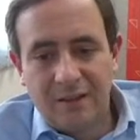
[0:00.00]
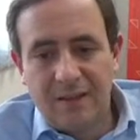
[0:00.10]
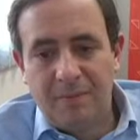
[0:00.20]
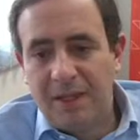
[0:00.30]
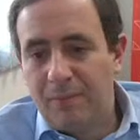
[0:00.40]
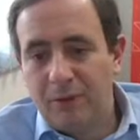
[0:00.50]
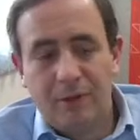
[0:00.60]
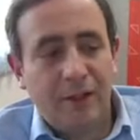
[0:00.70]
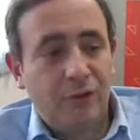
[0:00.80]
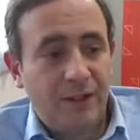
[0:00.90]
the people
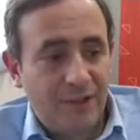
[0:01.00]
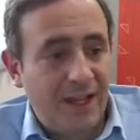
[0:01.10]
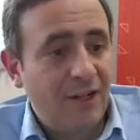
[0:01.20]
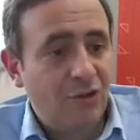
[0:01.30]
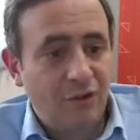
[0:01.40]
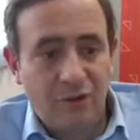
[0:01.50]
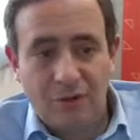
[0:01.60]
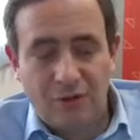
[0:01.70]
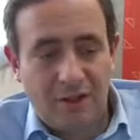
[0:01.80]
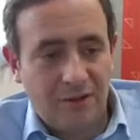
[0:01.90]
doing a transaction in
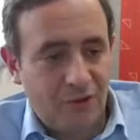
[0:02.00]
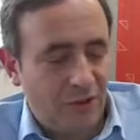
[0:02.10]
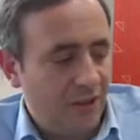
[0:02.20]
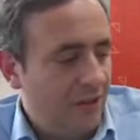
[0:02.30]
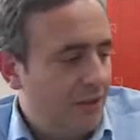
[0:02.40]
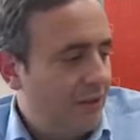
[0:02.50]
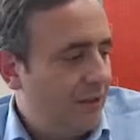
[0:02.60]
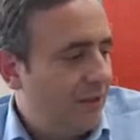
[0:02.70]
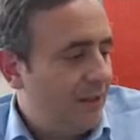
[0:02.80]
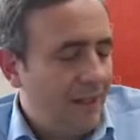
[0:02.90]
US dollars are,
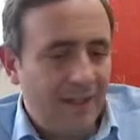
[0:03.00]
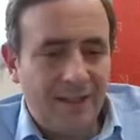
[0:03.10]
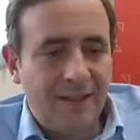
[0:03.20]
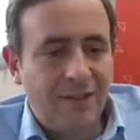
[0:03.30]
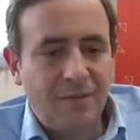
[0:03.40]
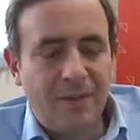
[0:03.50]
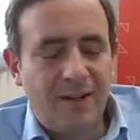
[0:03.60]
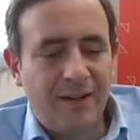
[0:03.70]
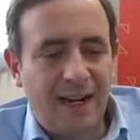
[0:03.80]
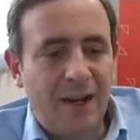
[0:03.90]
and it doesn't
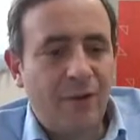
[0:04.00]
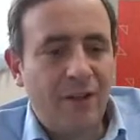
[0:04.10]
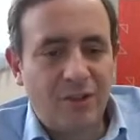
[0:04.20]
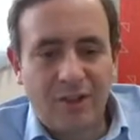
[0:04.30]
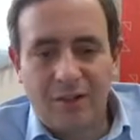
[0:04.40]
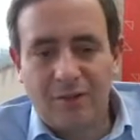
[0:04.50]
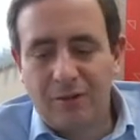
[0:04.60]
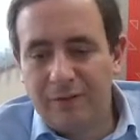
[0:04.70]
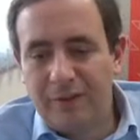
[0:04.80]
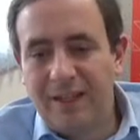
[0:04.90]
matter how they settle
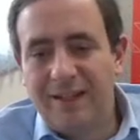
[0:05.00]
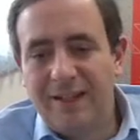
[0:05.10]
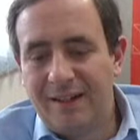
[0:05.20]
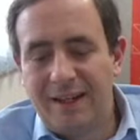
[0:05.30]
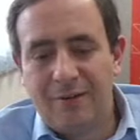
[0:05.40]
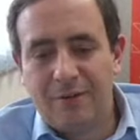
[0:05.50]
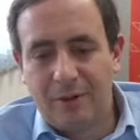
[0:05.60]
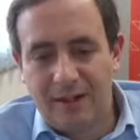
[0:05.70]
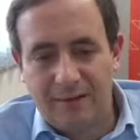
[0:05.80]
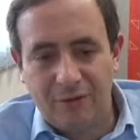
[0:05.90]
or if they net it out or
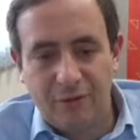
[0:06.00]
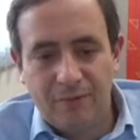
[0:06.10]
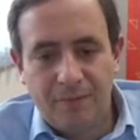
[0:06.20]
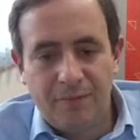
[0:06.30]
what have you.